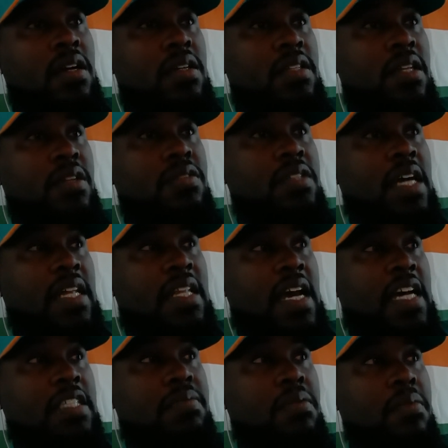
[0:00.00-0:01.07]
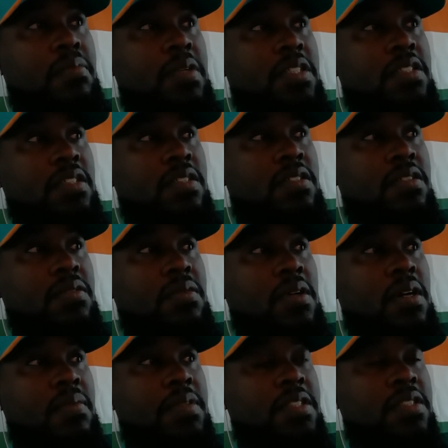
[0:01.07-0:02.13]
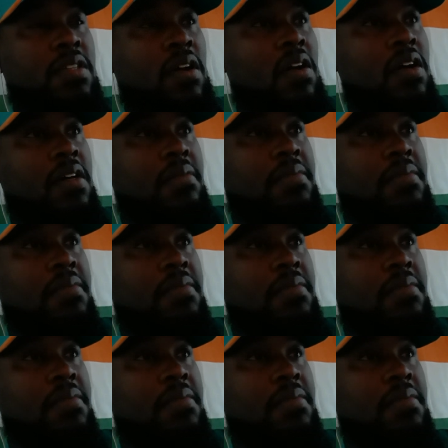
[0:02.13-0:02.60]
They used to have to ask permission to install